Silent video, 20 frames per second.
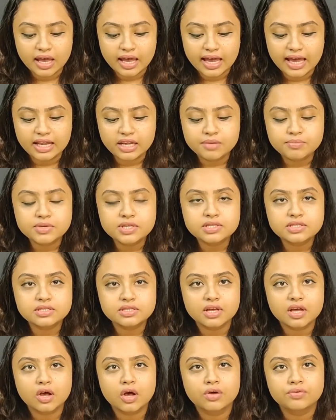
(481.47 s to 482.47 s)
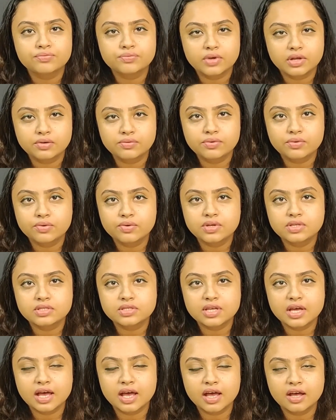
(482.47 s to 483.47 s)
Elements of influence
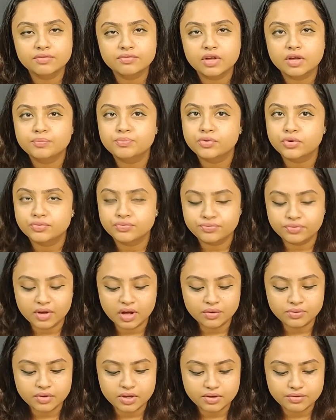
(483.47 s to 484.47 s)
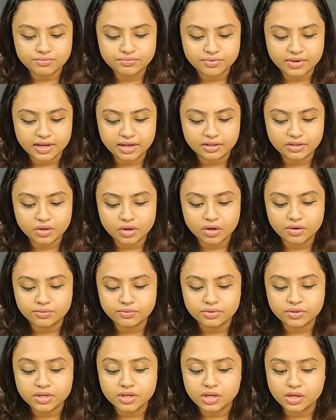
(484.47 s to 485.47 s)
have a profound effect
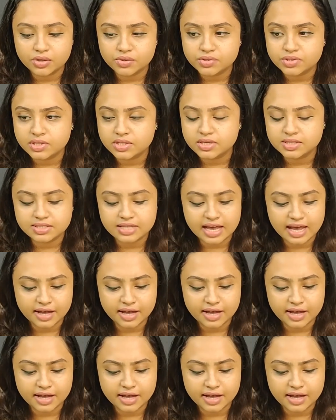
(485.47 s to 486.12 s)
on the user's